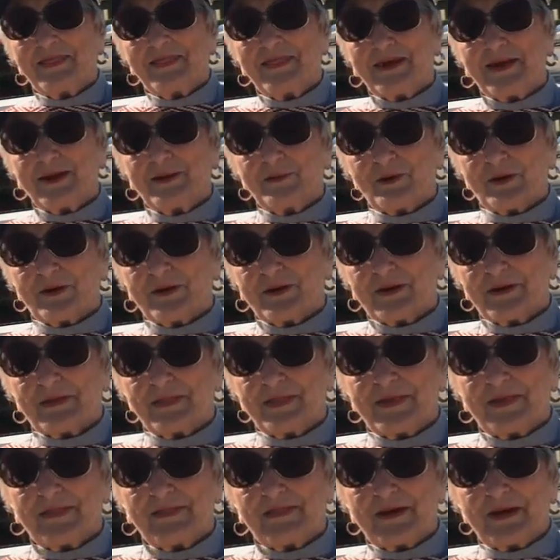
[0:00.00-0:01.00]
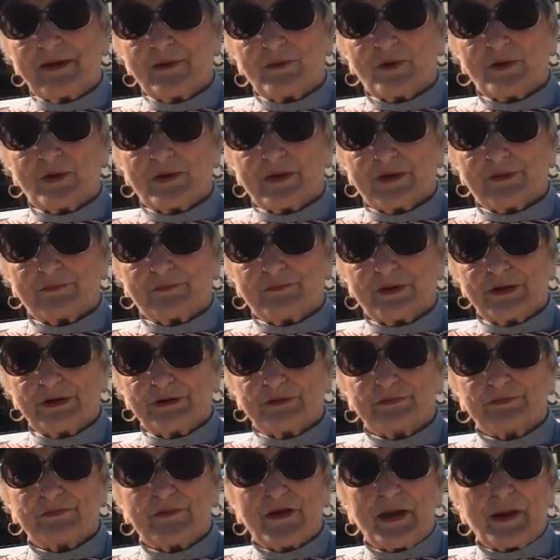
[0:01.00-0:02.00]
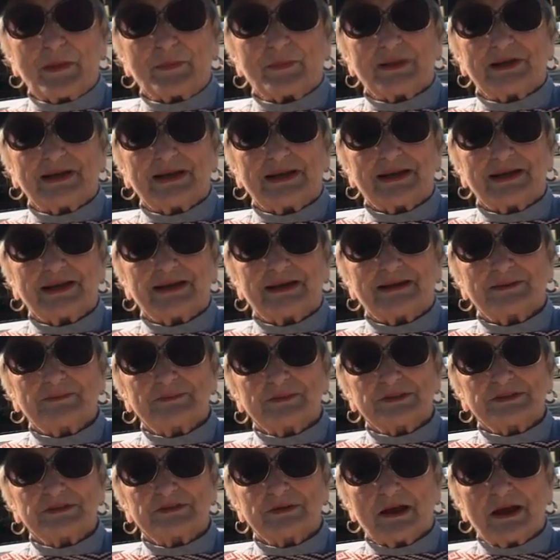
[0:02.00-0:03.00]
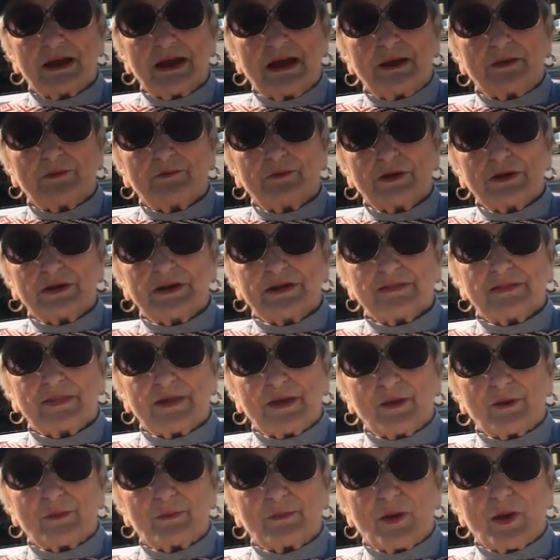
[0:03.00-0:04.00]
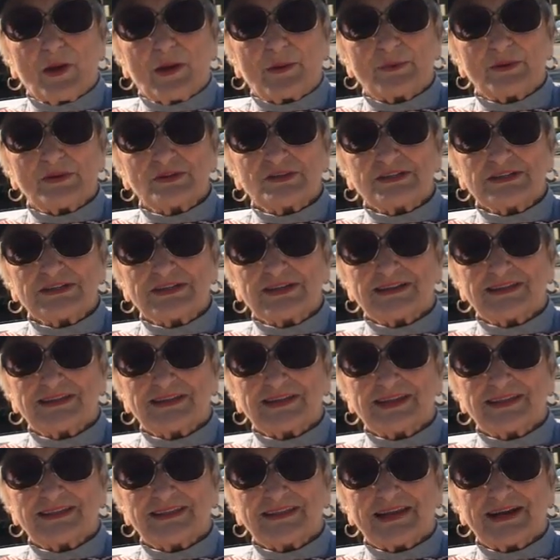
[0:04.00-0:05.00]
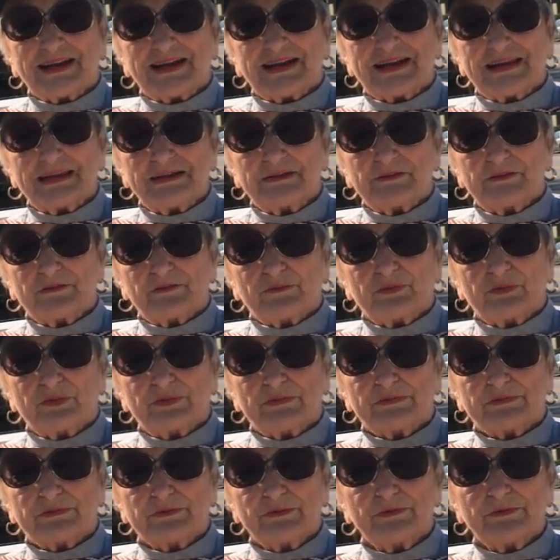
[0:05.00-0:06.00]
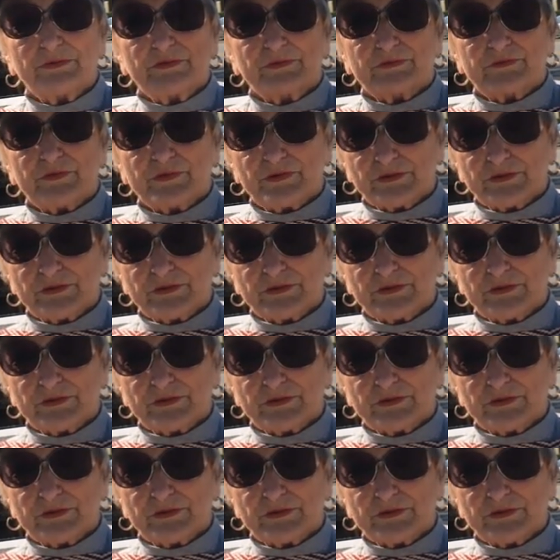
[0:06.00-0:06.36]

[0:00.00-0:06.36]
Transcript: they were they were a real family, and it was really the Obamas. And to think that I lived through the